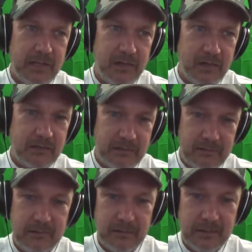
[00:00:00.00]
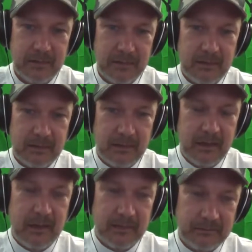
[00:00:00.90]
And yeah.
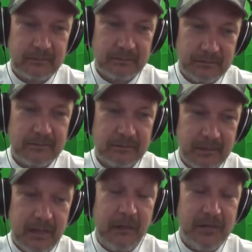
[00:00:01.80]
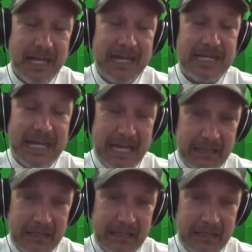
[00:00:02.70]
Oh, that was a hand cannon.